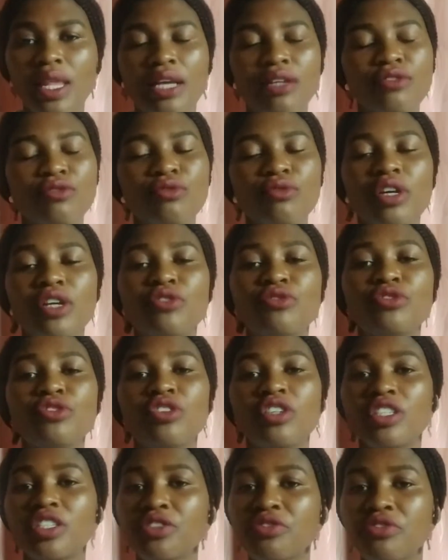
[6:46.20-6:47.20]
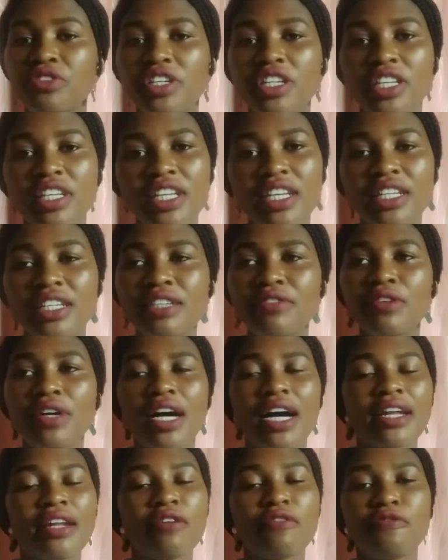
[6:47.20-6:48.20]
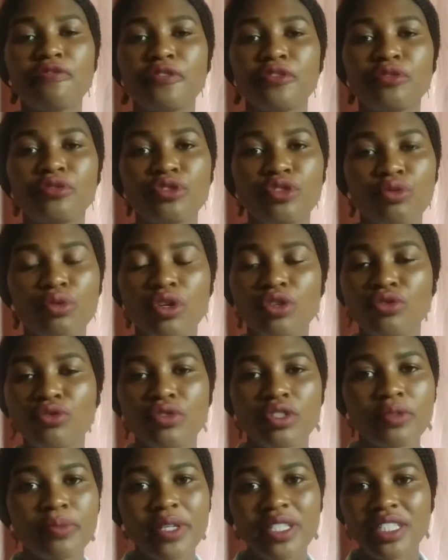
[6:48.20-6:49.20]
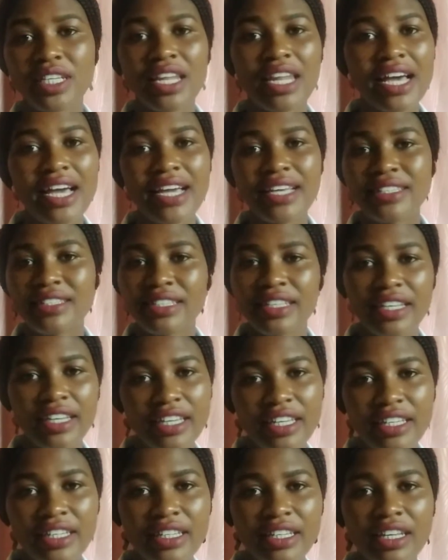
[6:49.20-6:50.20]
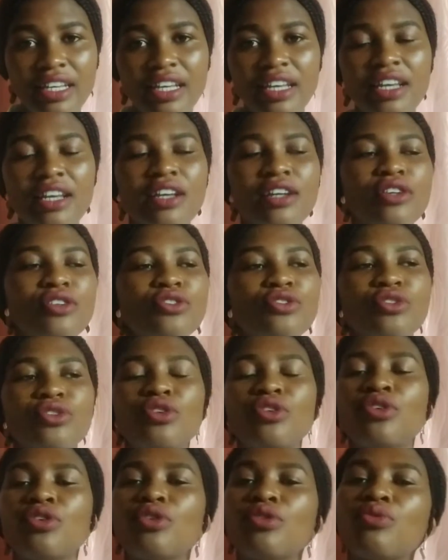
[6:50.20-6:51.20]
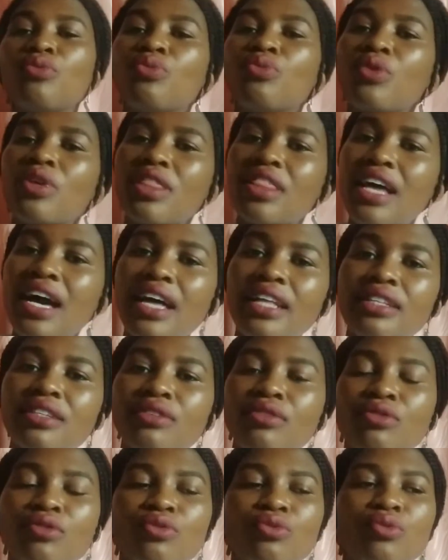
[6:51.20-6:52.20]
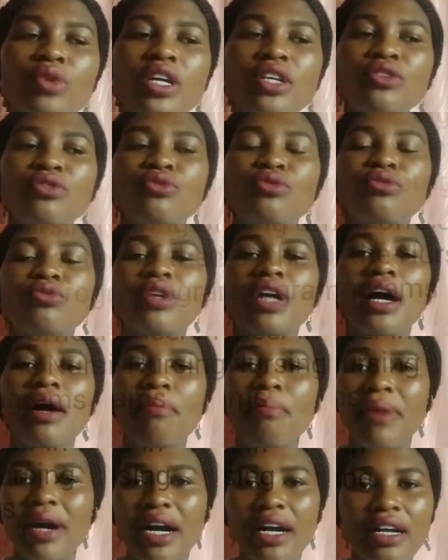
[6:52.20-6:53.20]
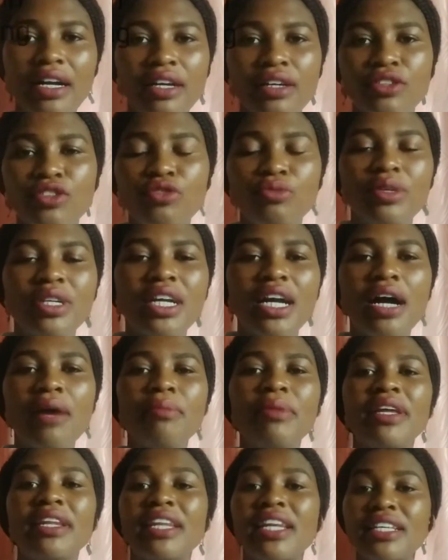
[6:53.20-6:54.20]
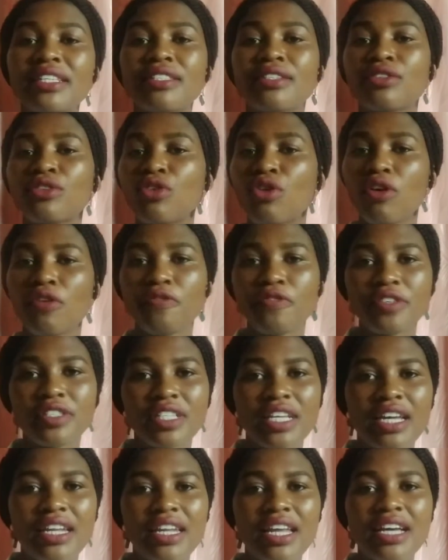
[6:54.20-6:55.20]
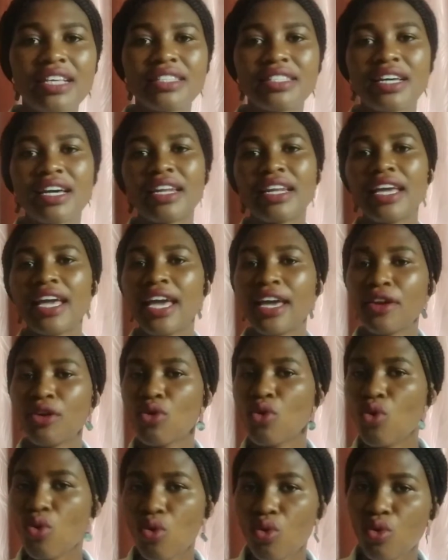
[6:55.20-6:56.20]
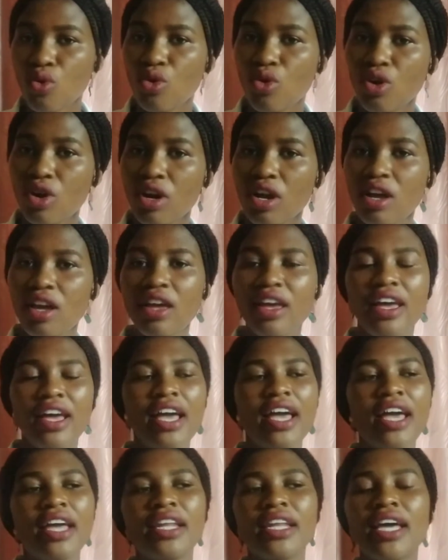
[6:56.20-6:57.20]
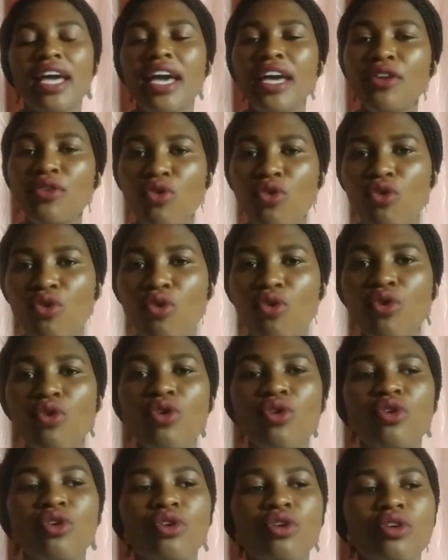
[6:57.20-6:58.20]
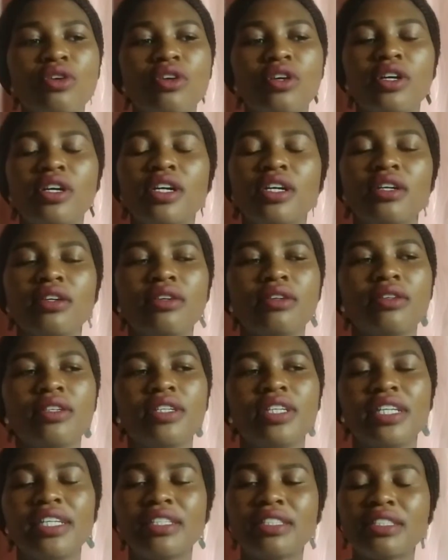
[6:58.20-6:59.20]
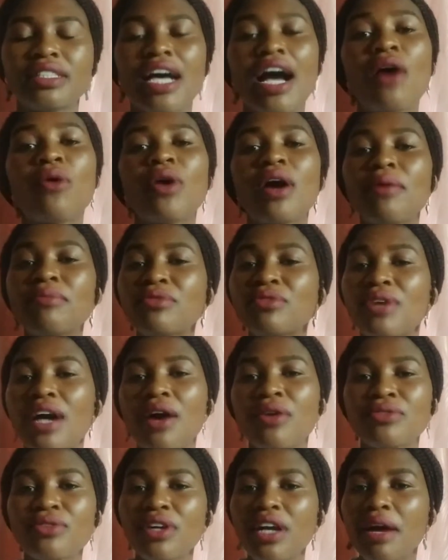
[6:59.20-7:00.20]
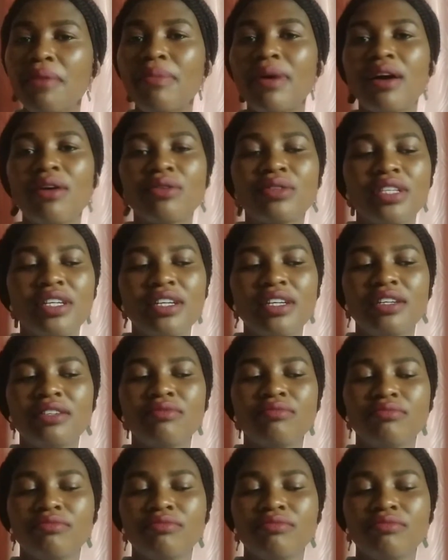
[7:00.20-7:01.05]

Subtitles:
to go and do your degree in any other field you want to specialize in. So with that, when you come back, you become a nursing officer. That's an NO. And NO is I'll talk about the